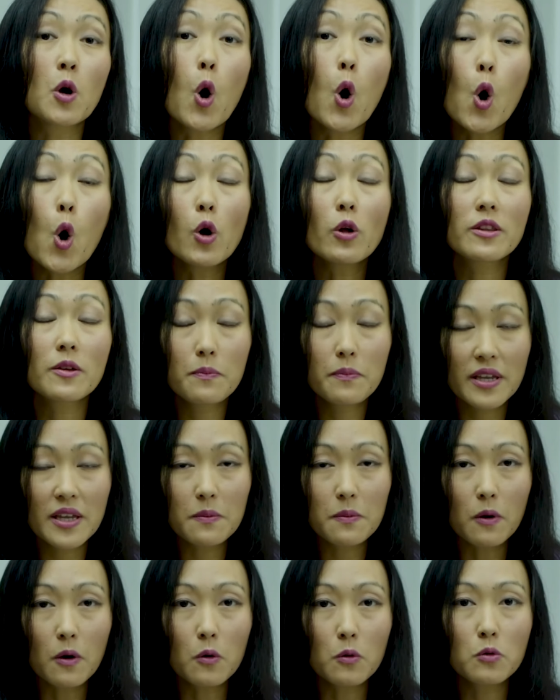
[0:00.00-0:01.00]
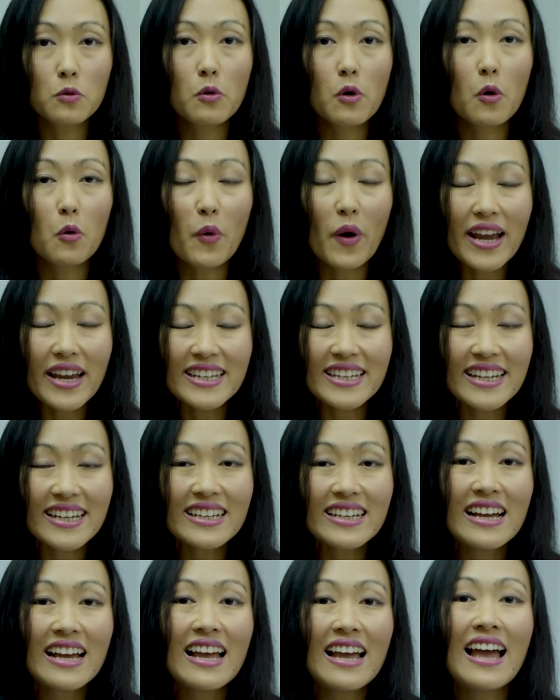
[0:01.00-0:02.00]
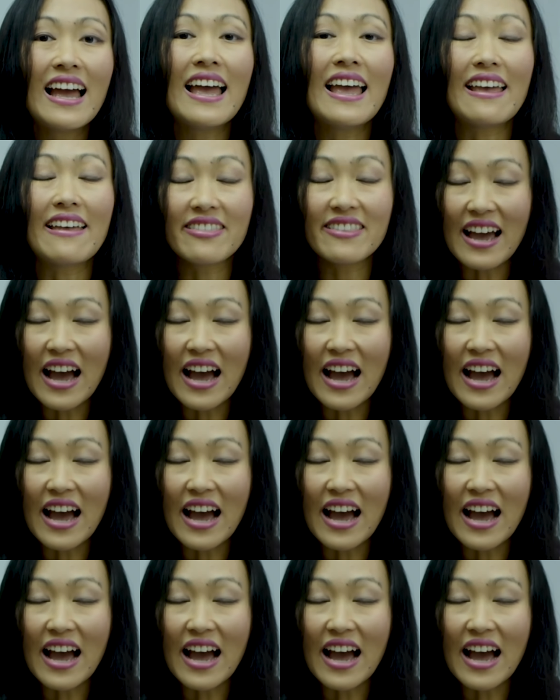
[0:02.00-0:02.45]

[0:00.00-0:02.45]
all the people who were waiting in the